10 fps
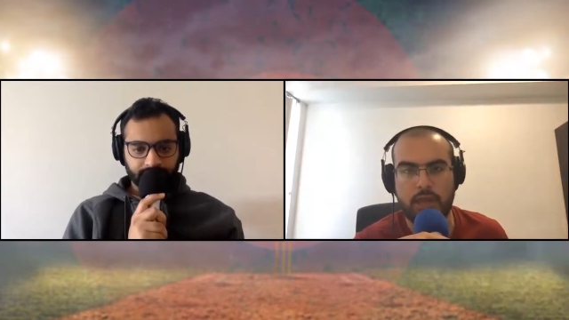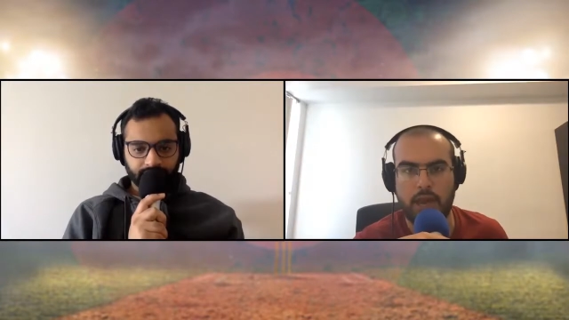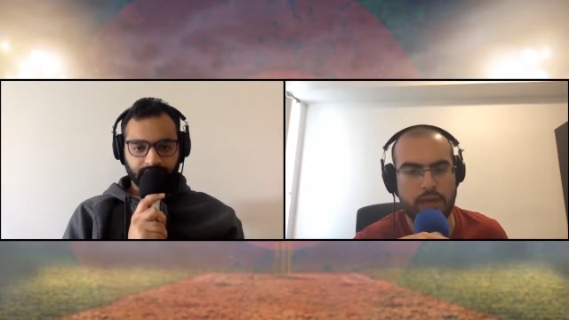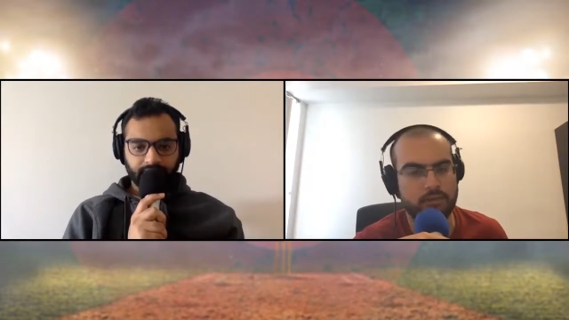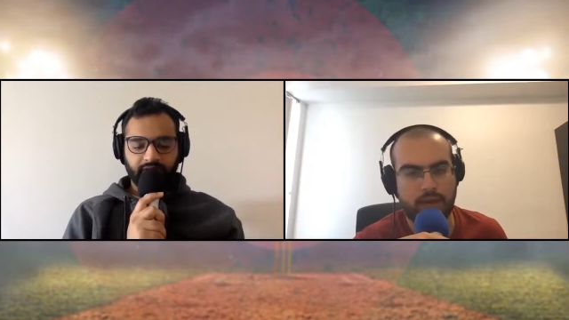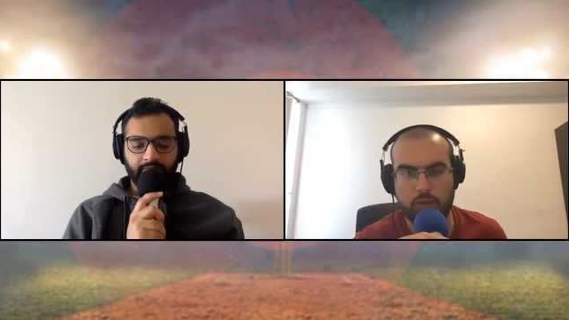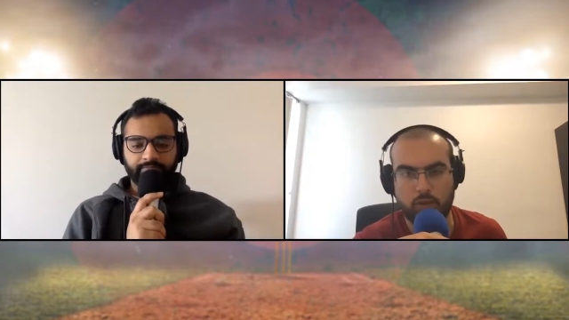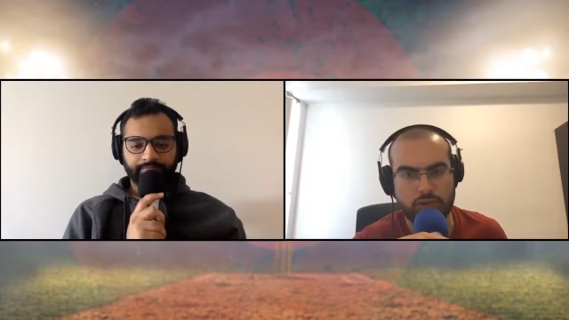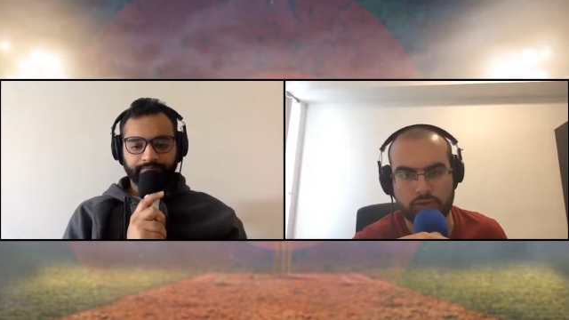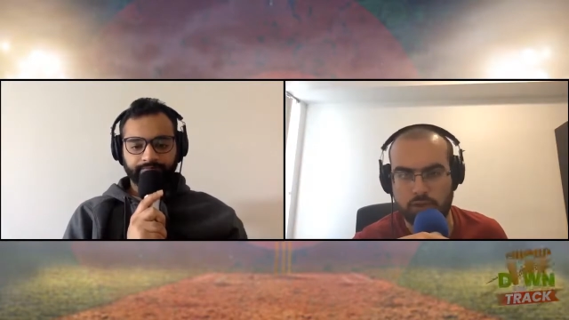Speaker 1: And yeah. that
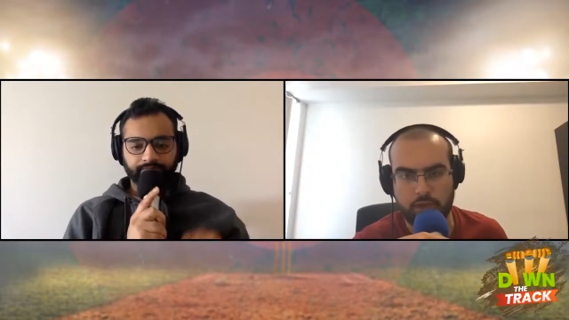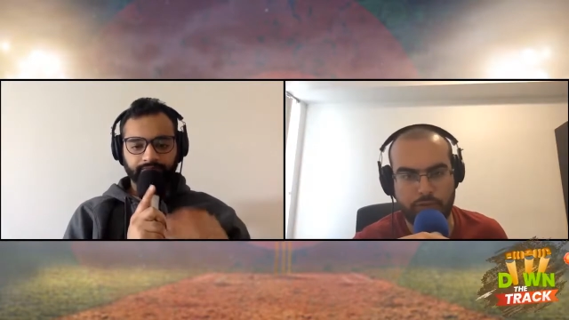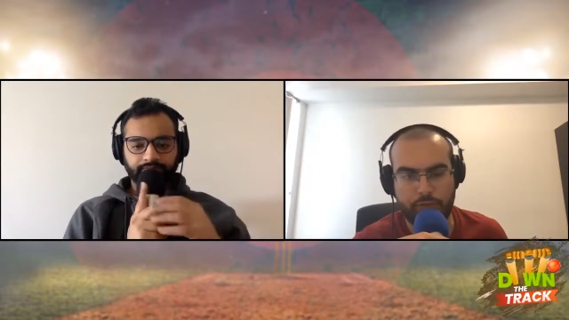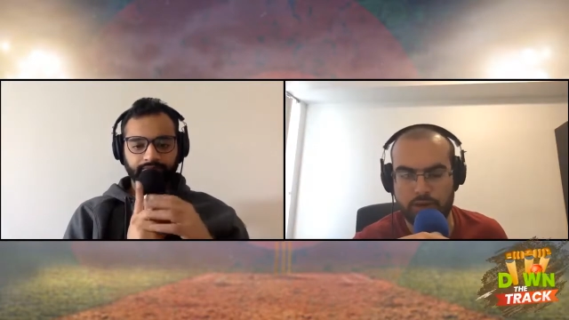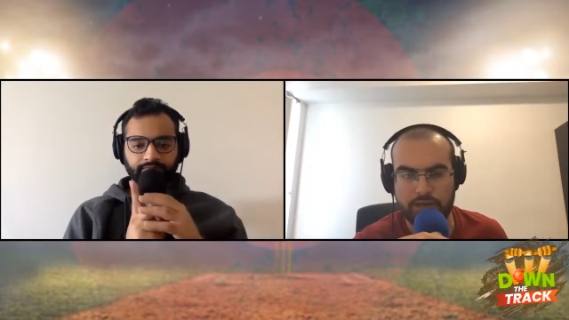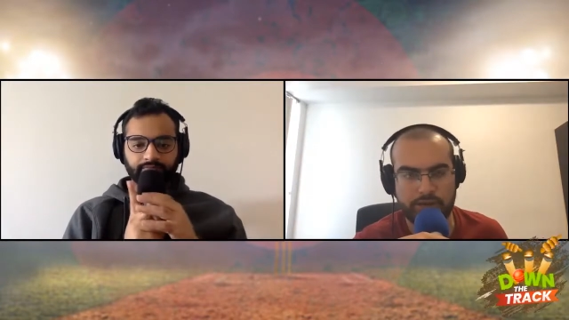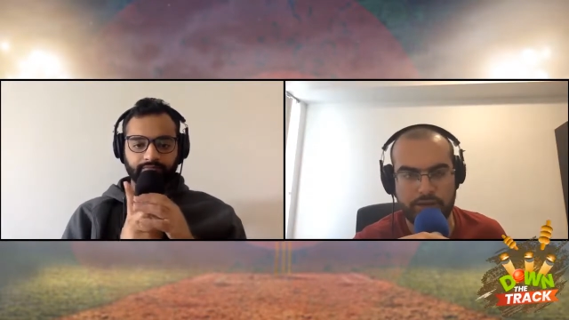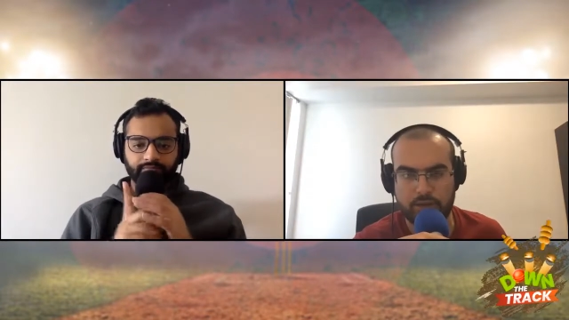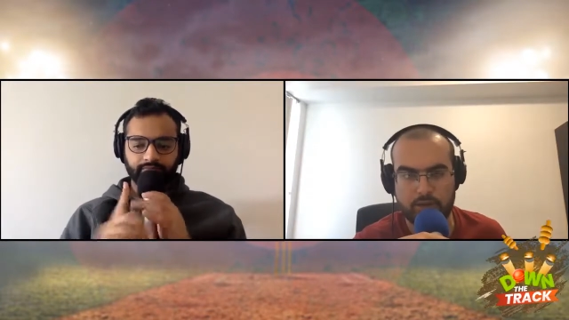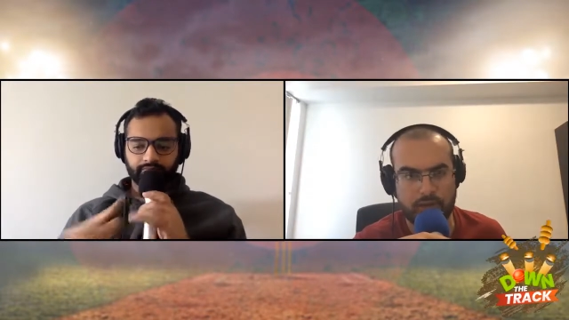goes uh, for
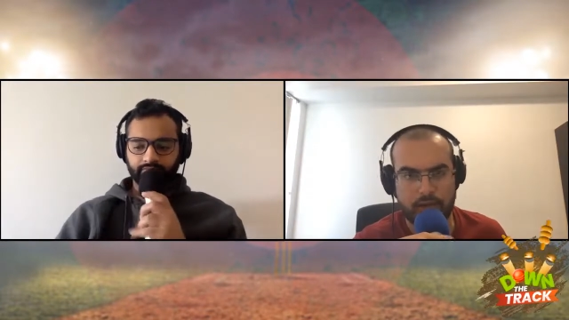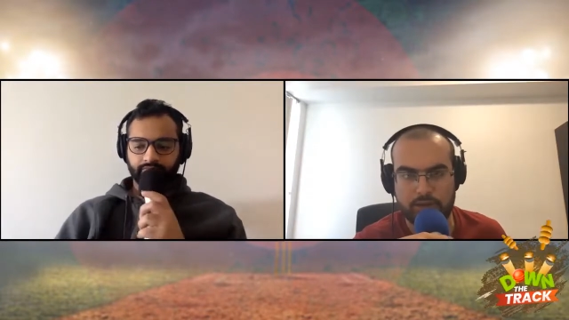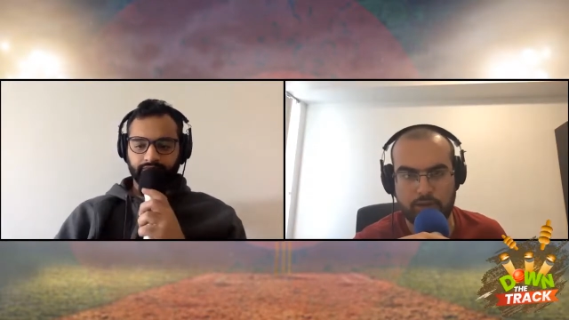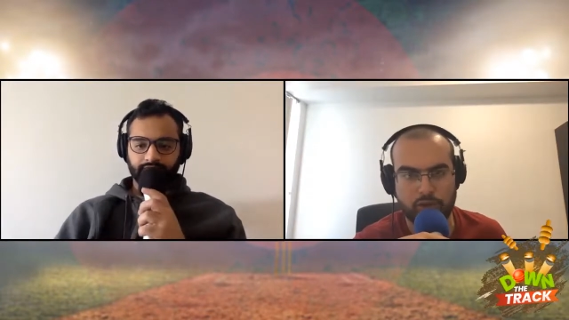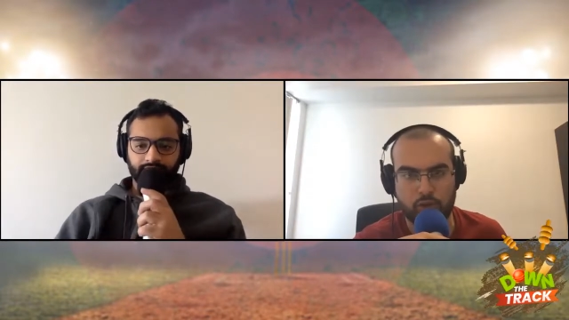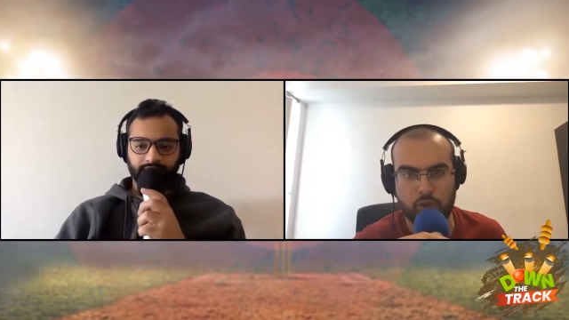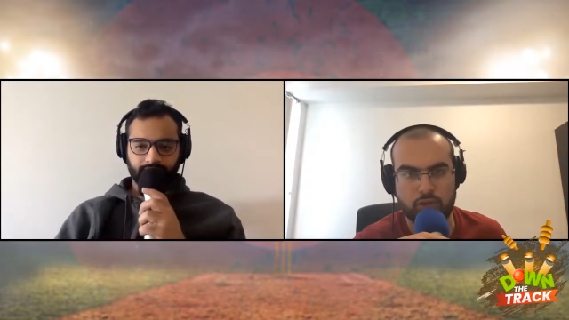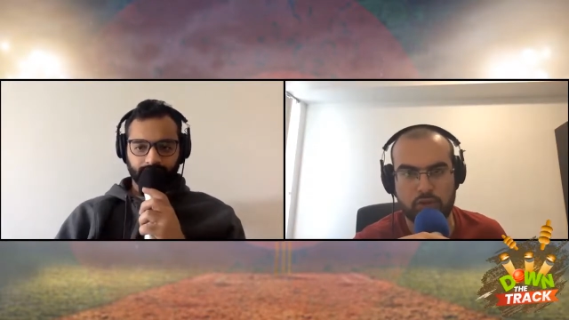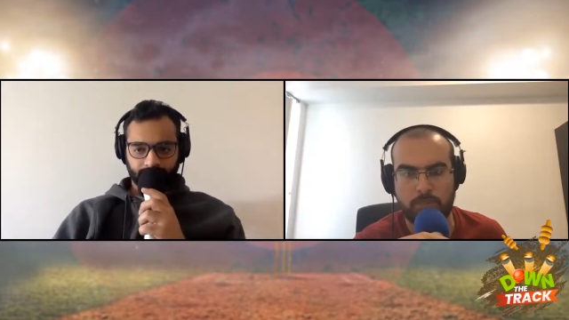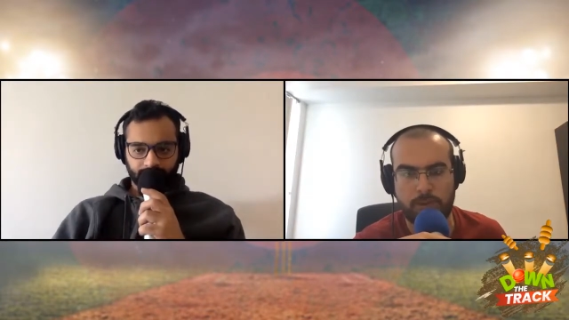even the likes of
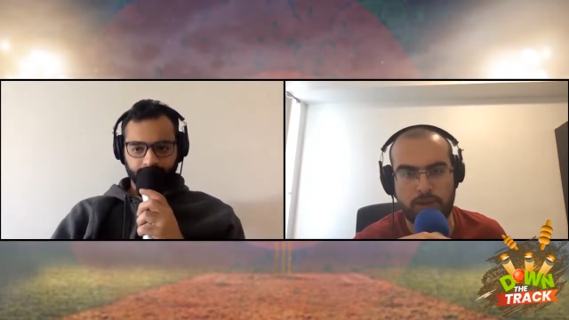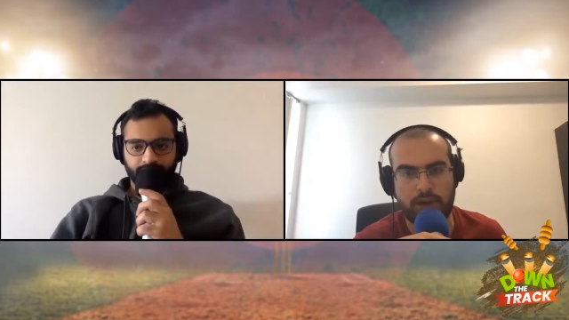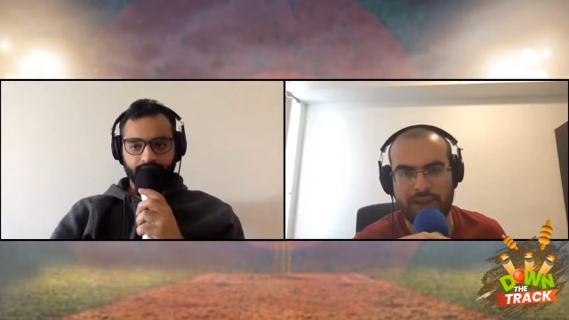Stokes, Butler.